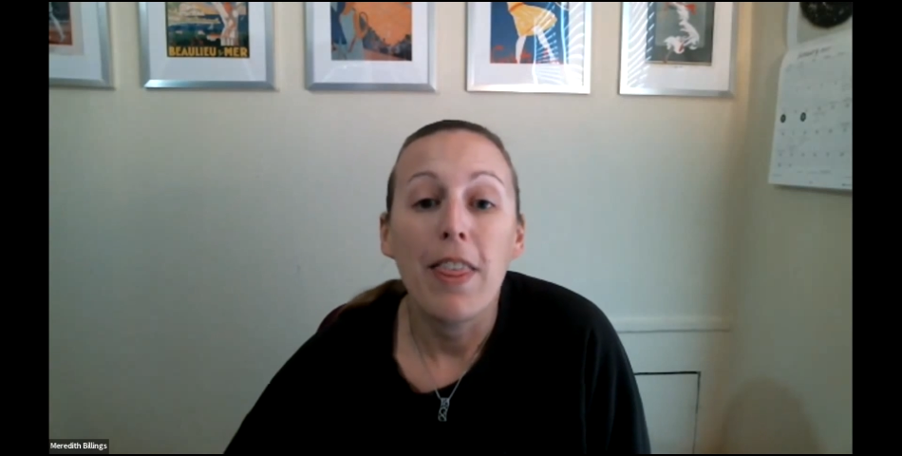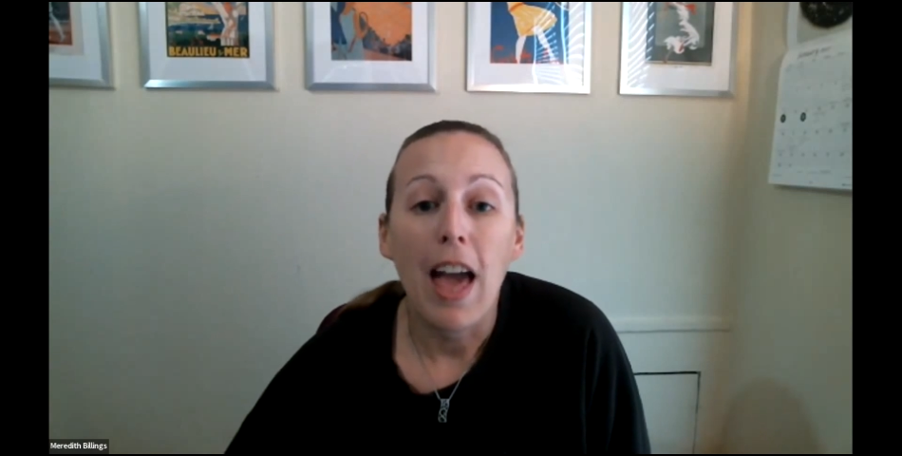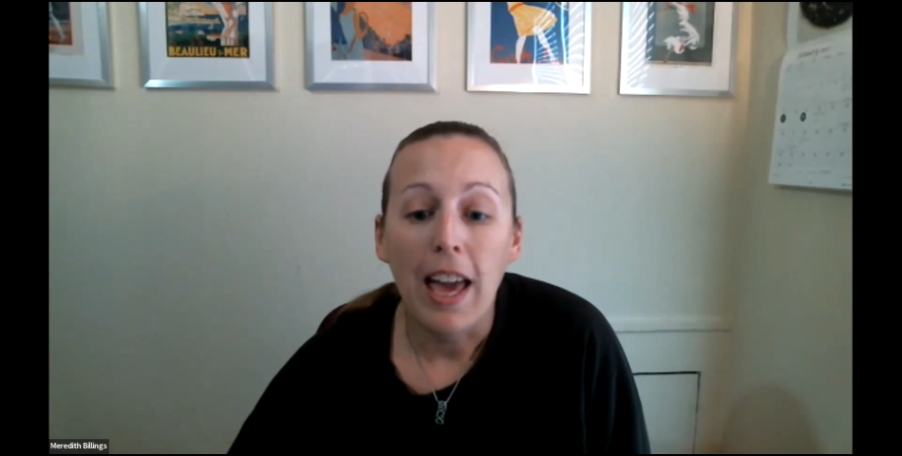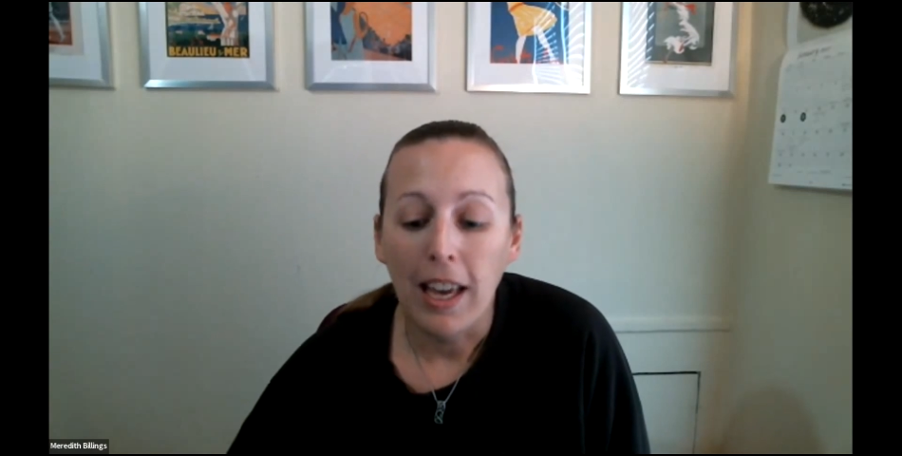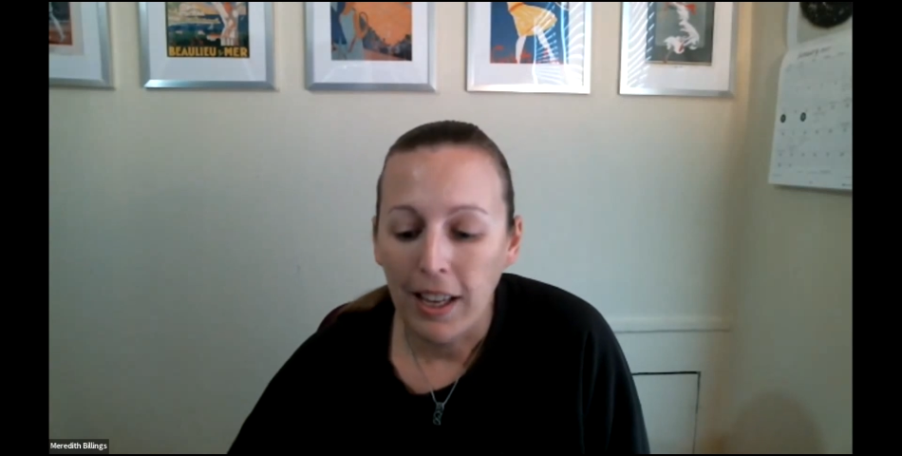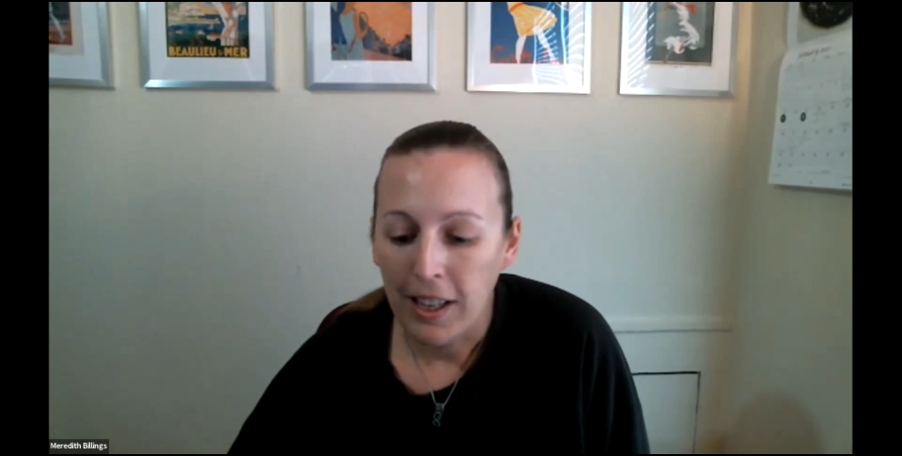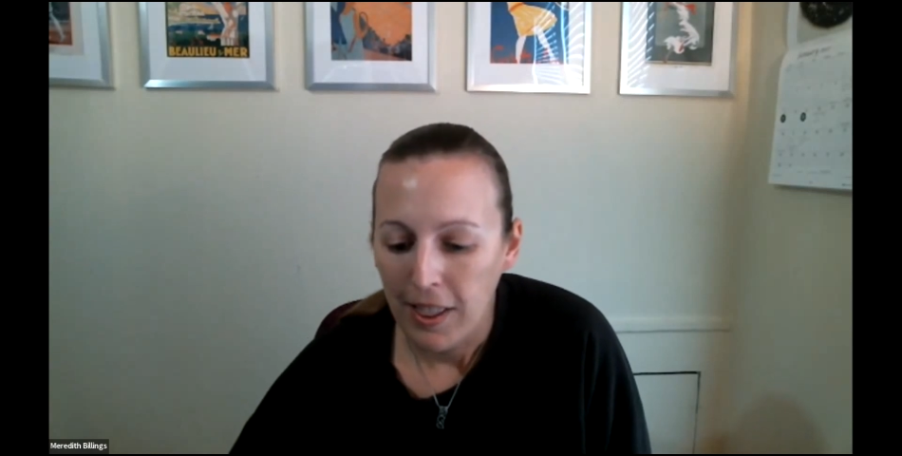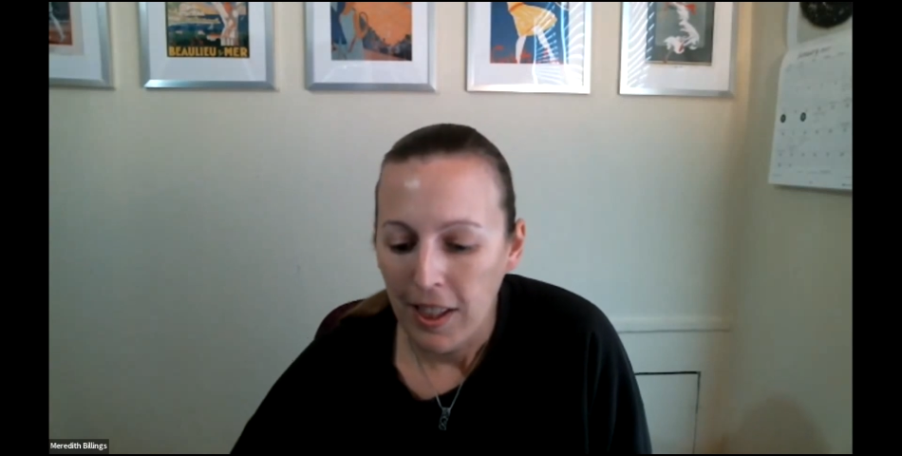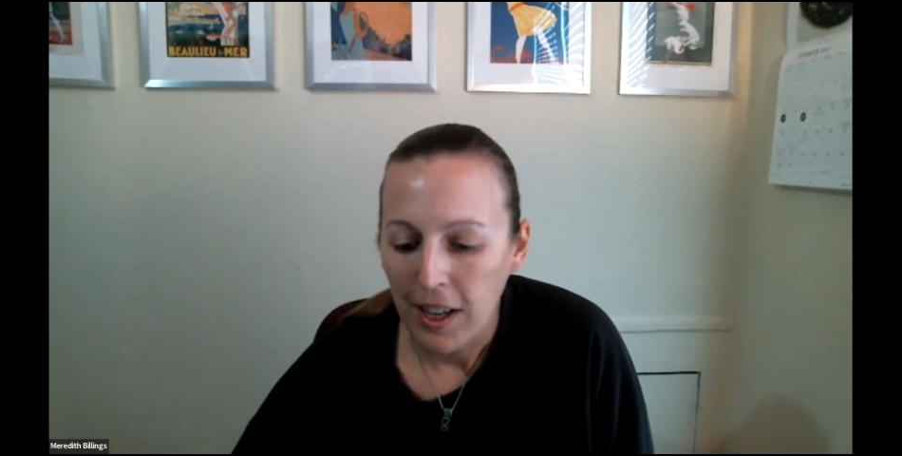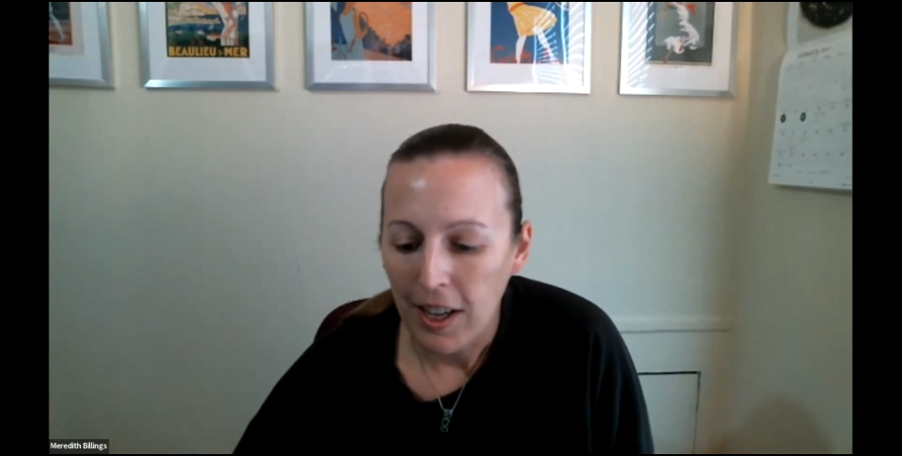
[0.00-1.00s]

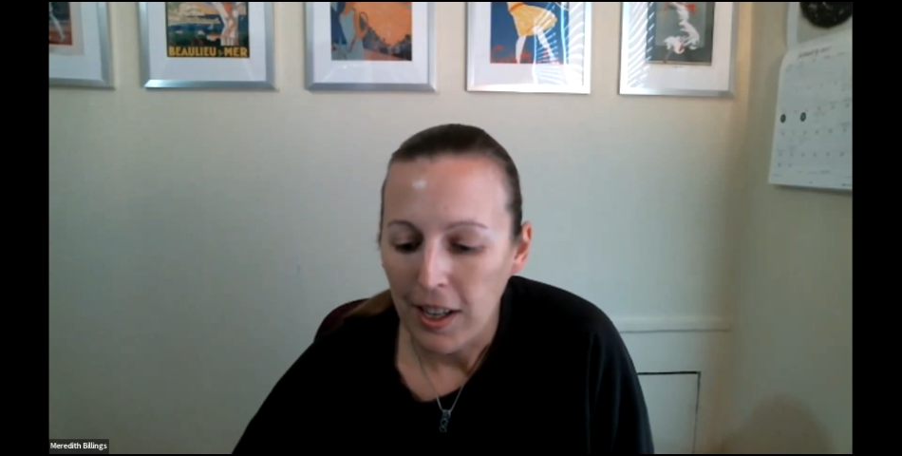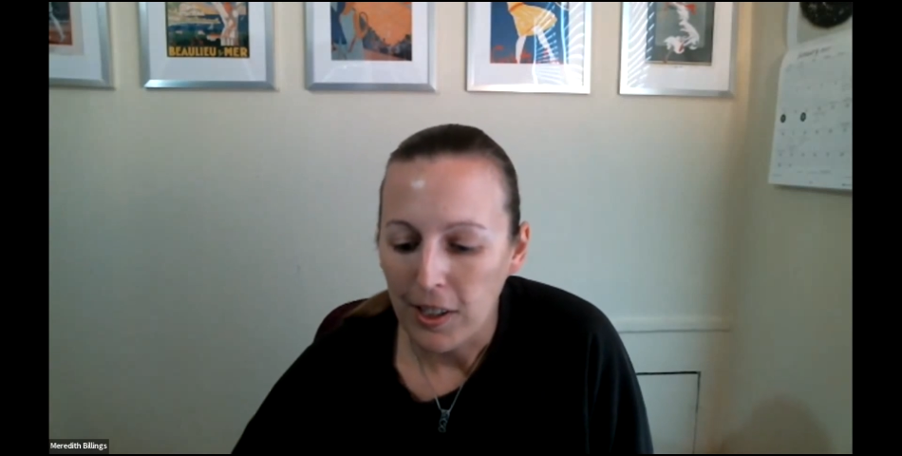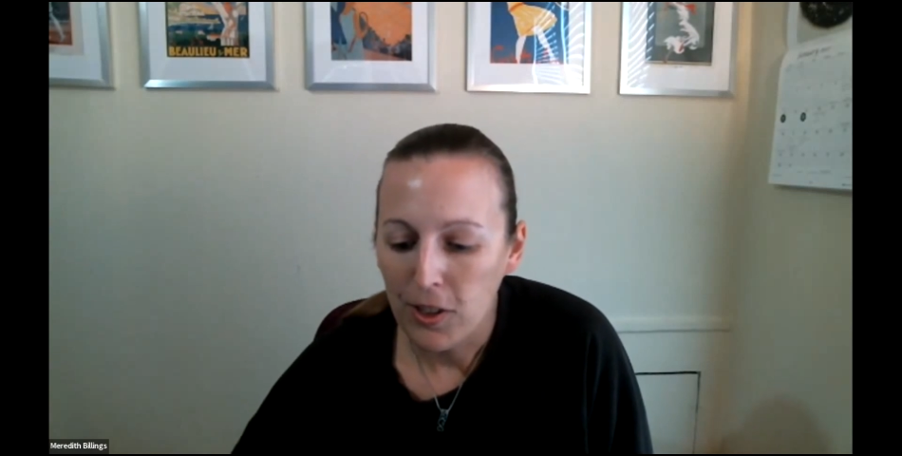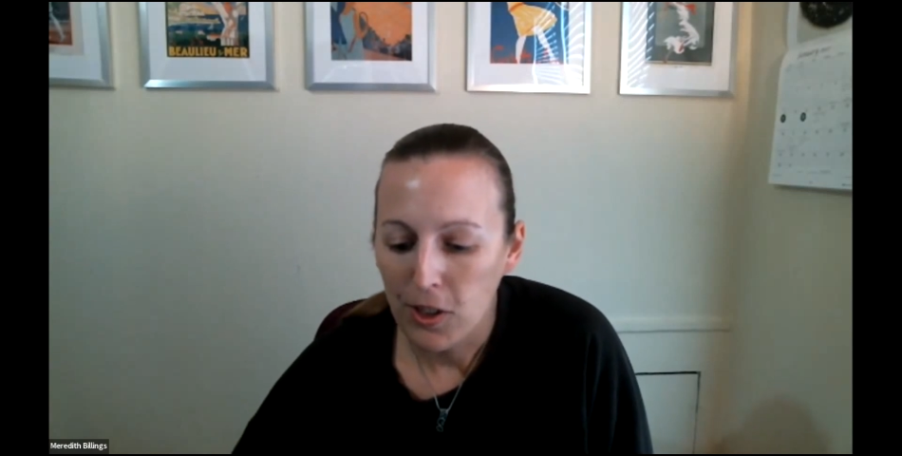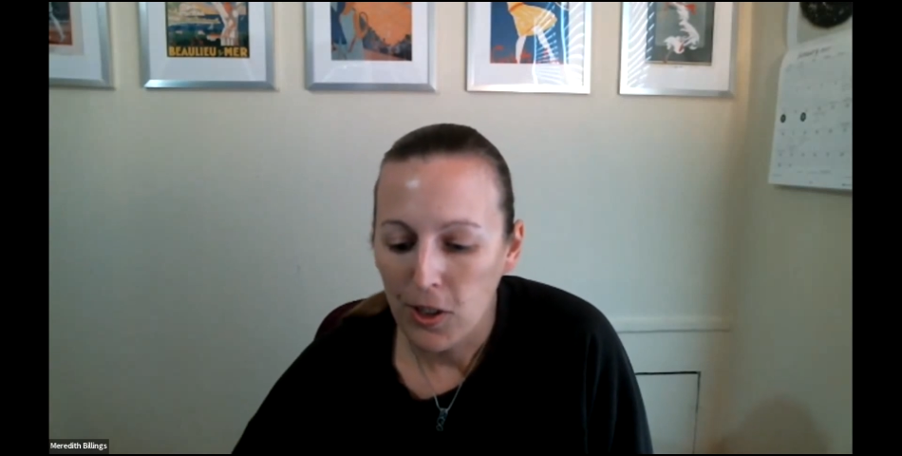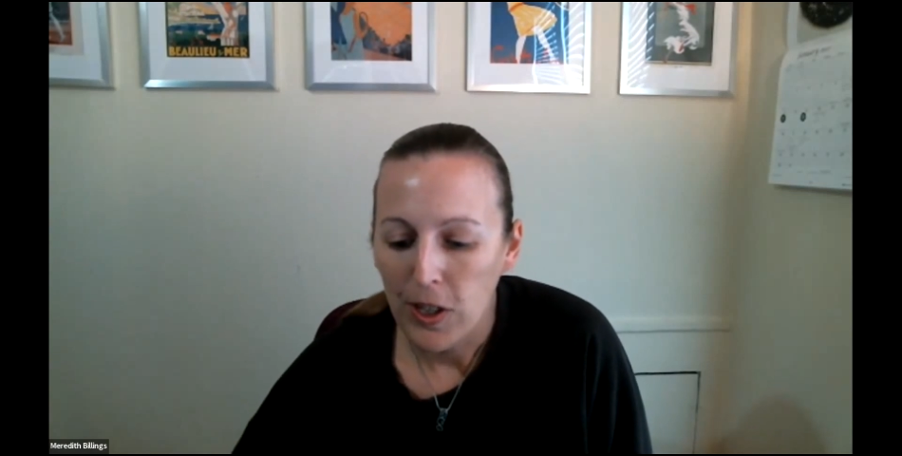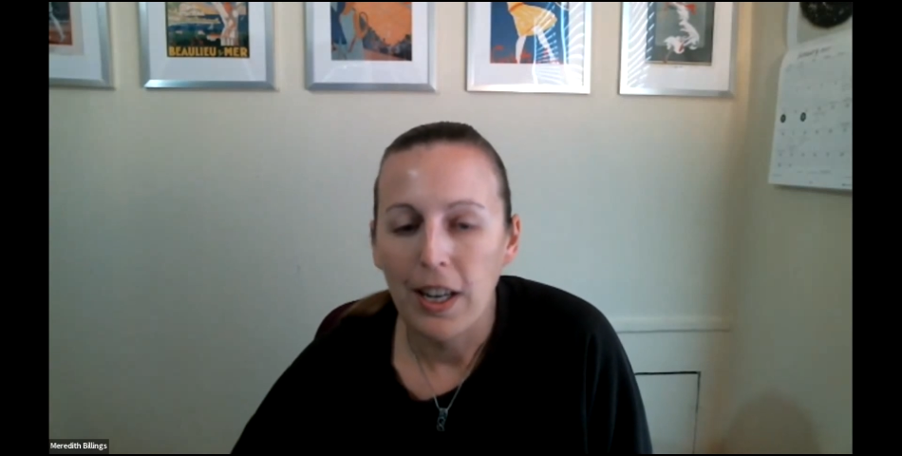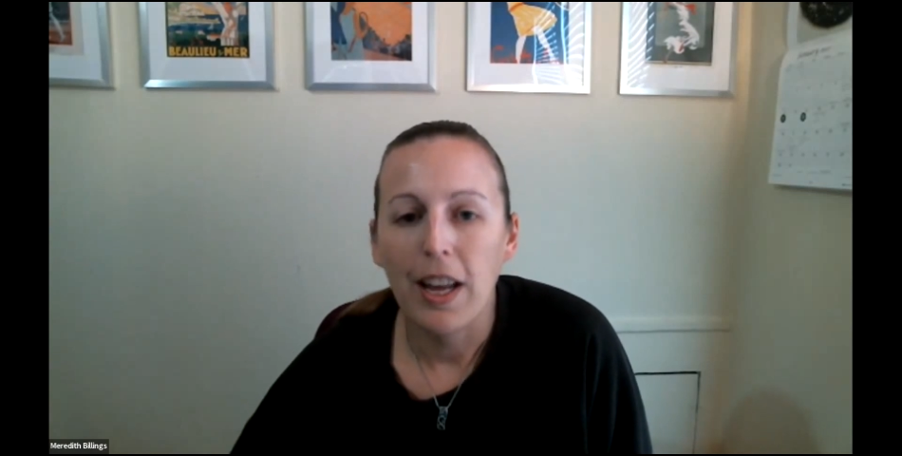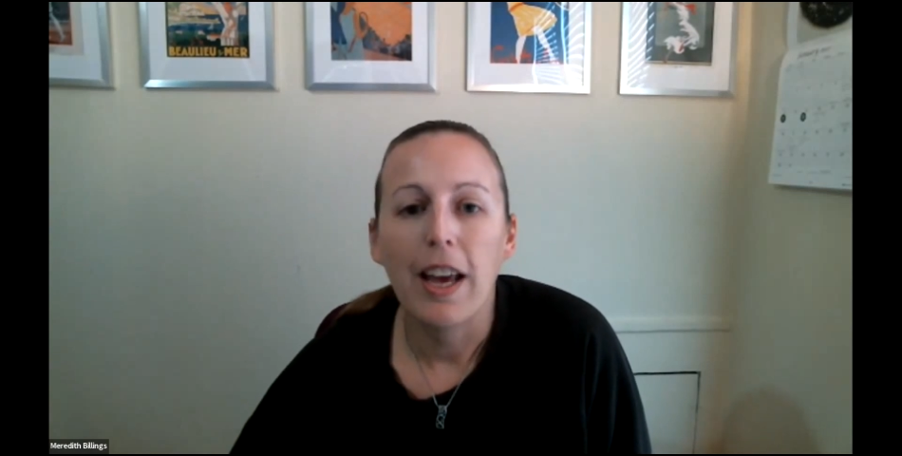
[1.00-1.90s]
thank the Student